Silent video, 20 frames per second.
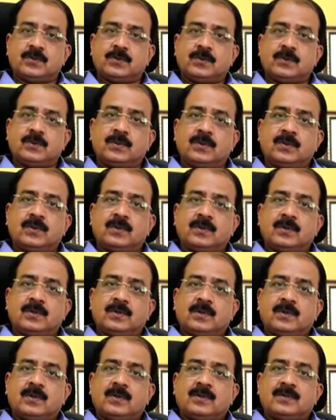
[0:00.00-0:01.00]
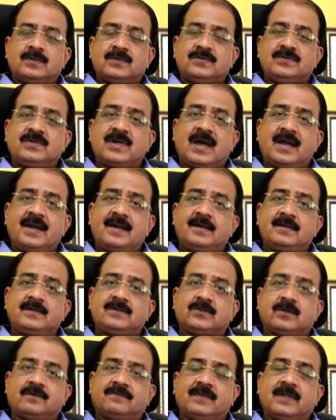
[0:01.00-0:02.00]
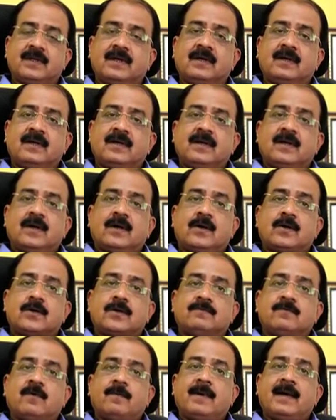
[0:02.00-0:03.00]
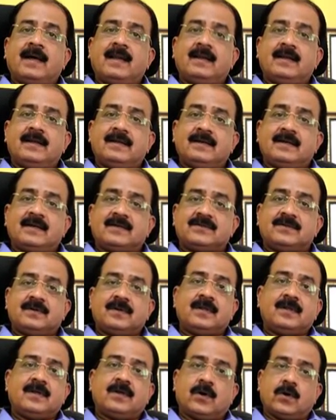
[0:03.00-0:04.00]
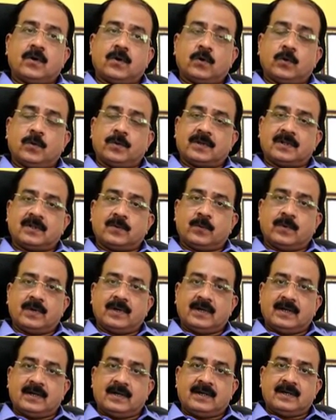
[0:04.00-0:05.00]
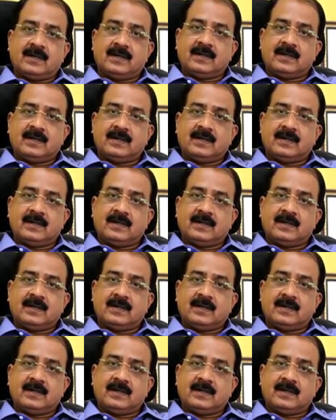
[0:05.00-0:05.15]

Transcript: to giants of the automobile industry all over the world.